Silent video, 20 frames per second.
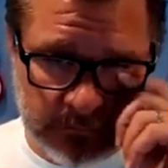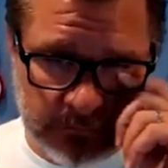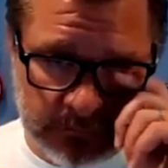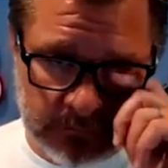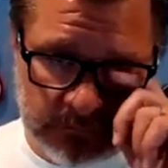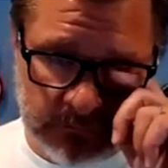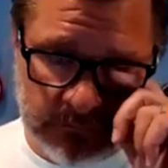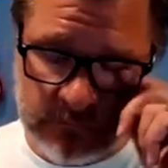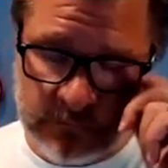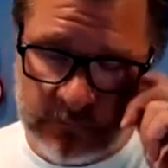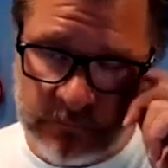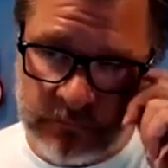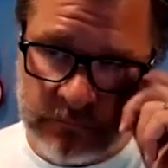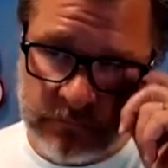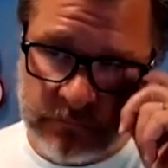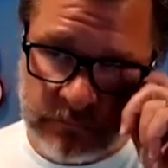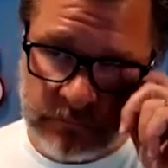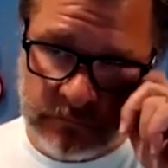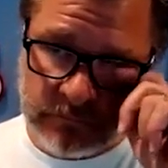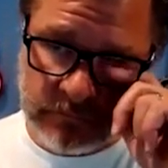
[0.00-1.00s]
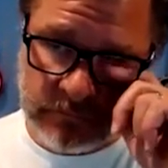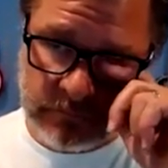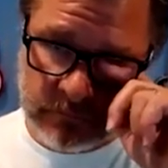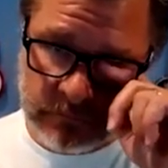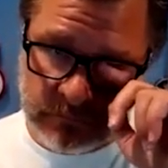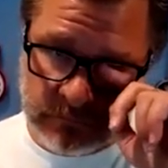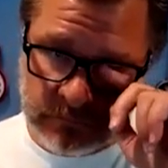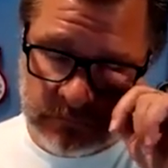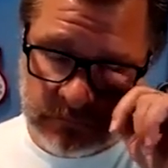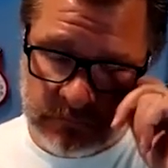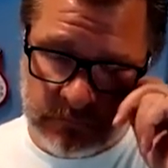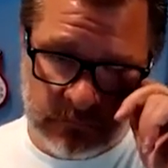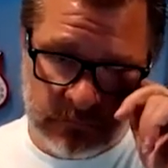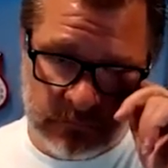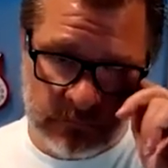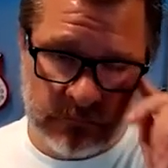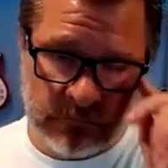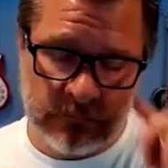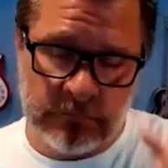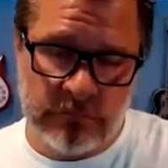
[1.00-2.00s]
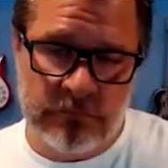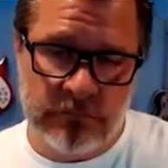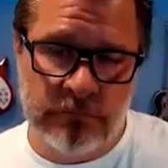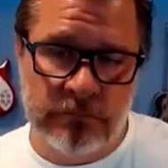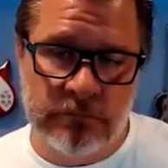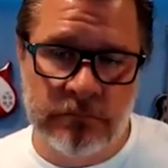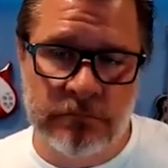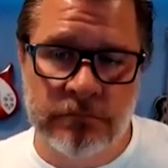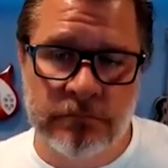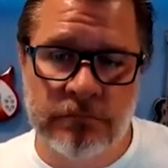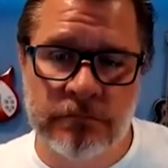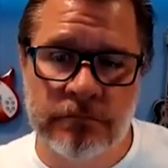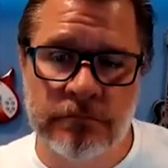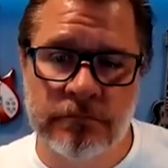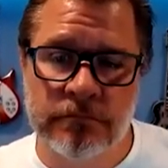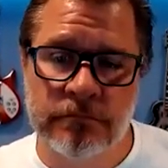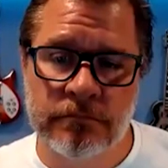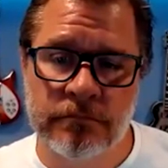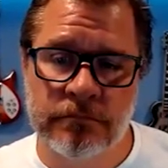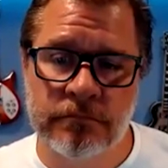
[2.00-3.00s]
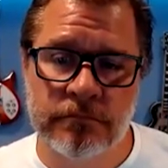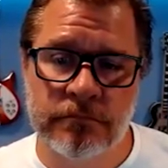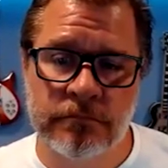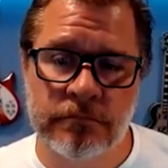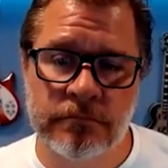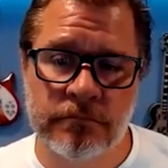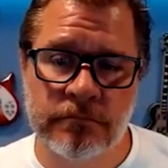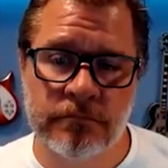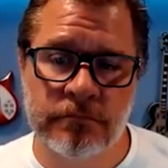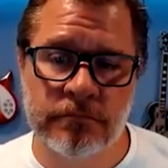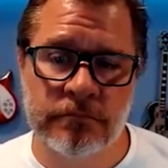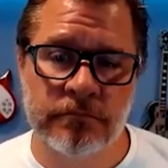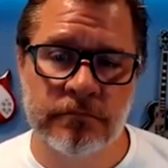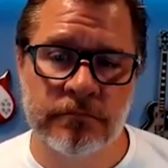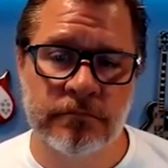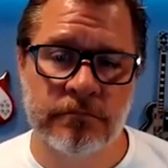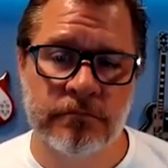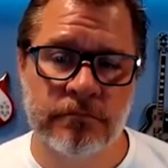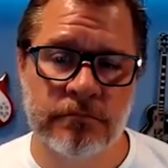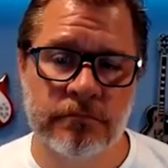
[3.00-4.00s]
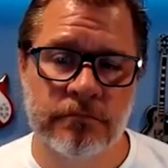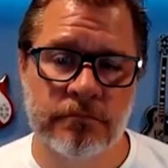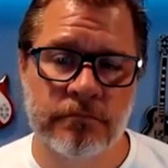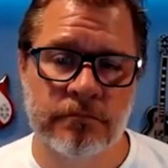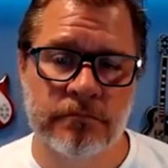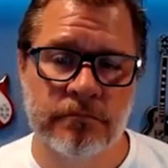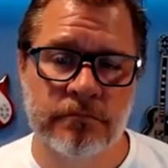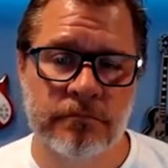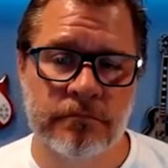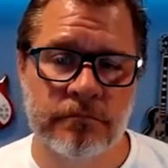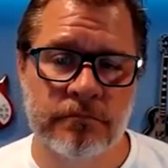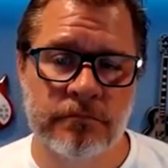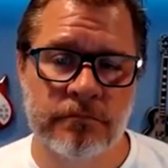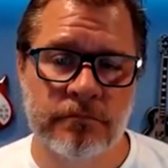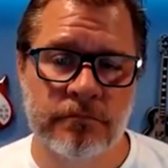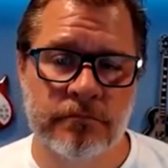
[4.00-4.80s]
This person isn't speaking.